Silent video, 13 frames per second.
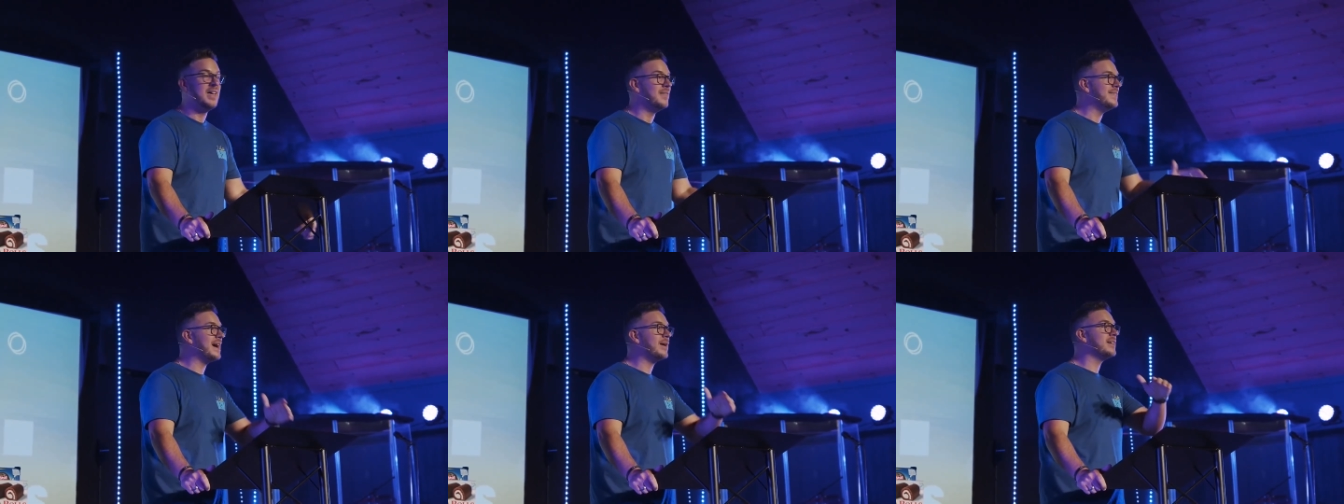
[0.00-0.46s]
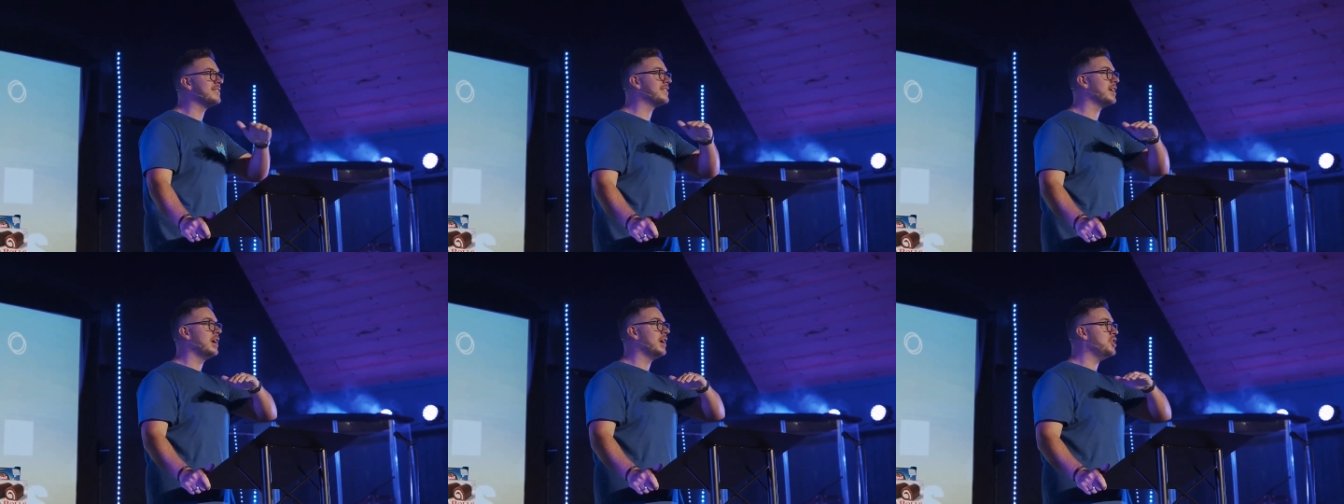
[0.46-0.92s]
There is
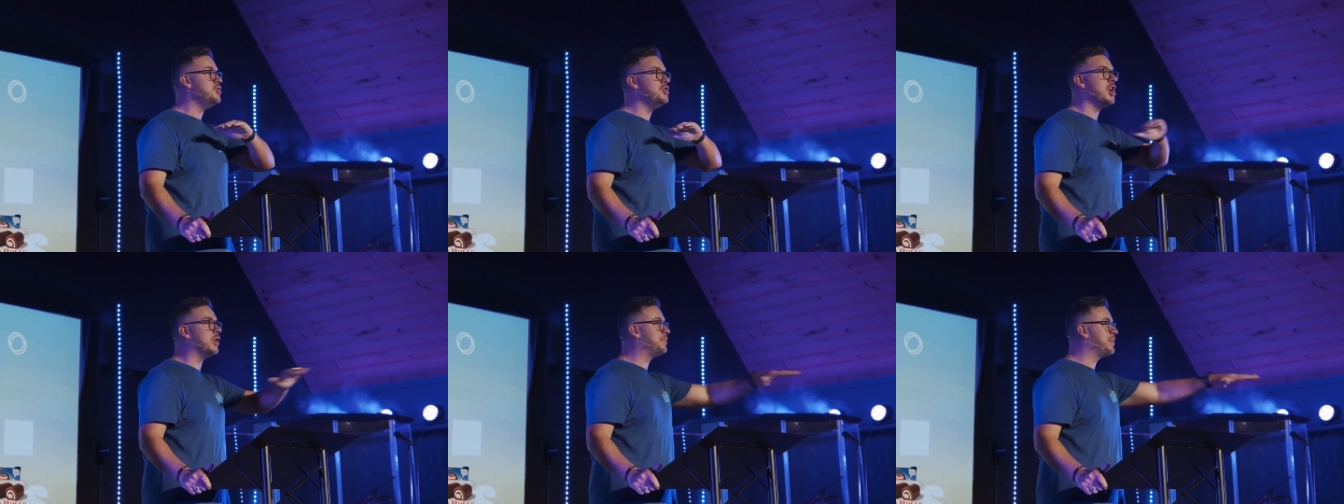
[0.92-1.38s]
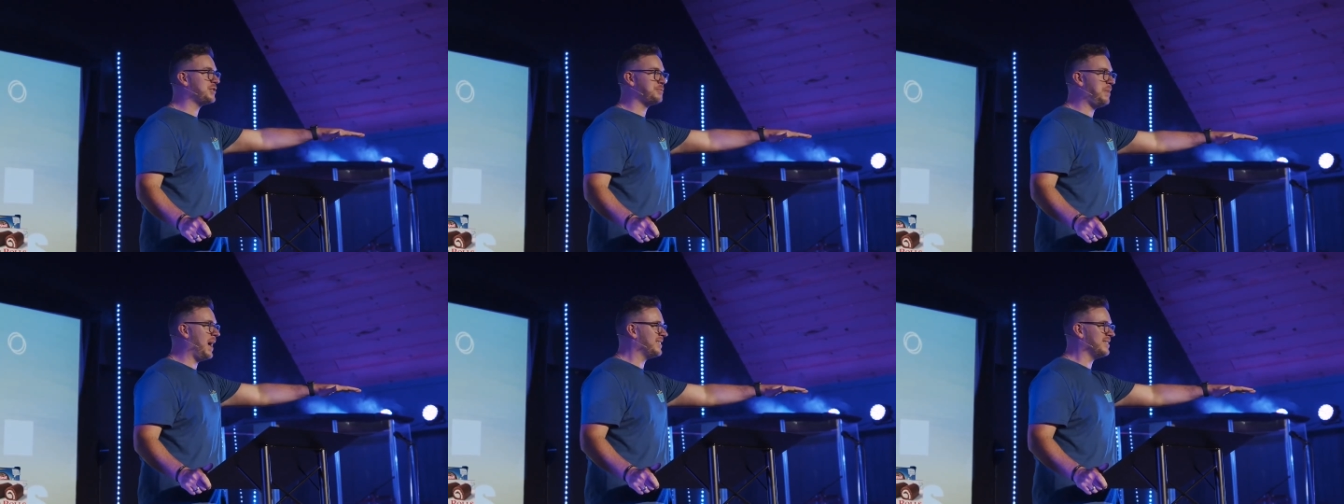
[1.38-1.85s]
no
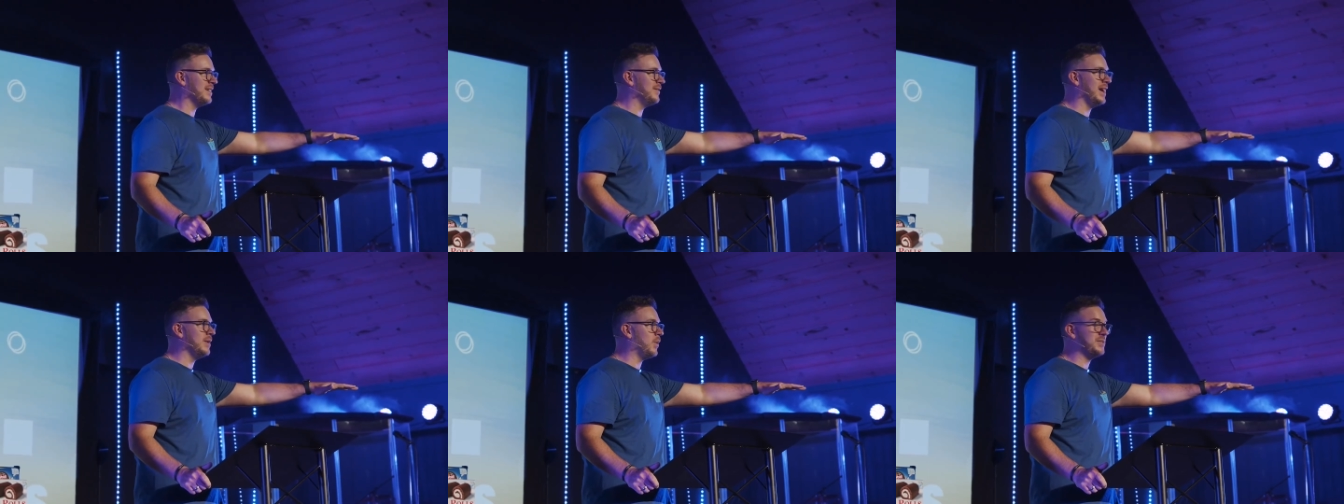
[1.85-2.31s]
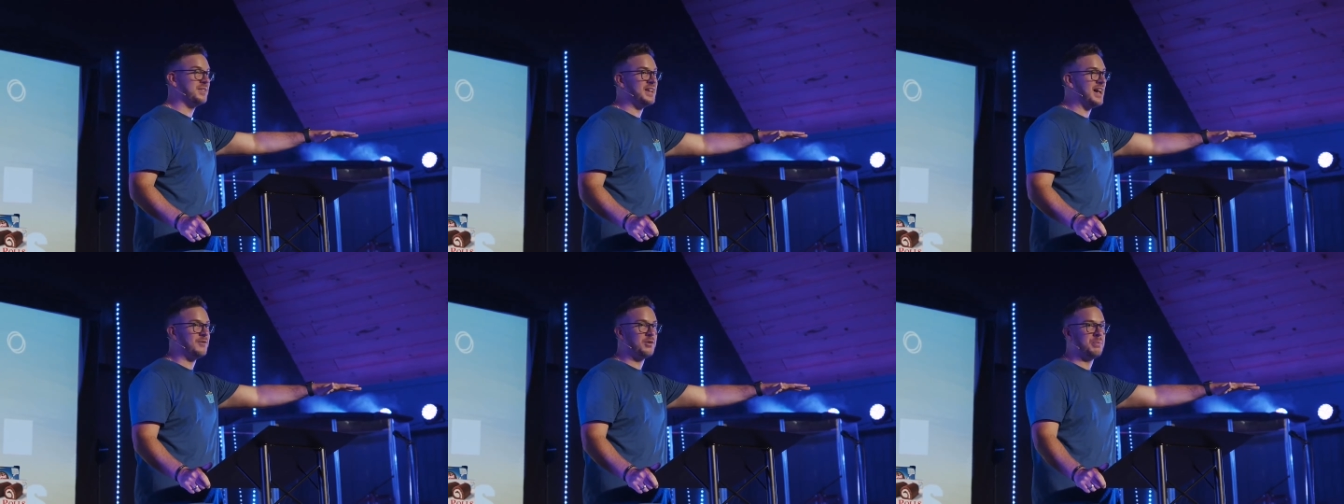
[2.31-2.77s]
perspective in what the
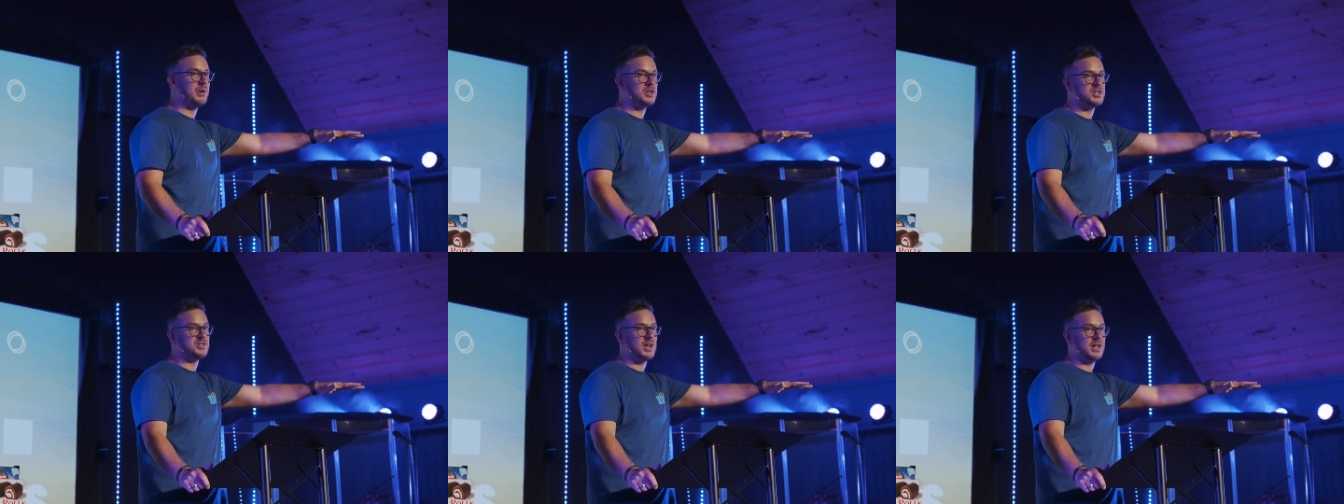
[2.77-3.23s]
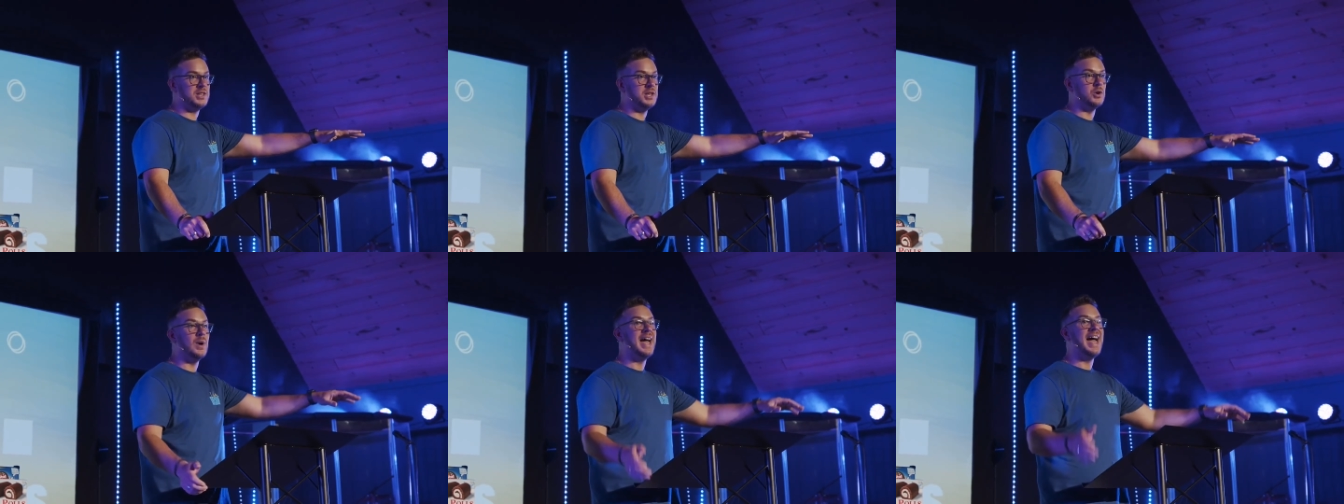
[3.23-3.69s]
devil pushes on you.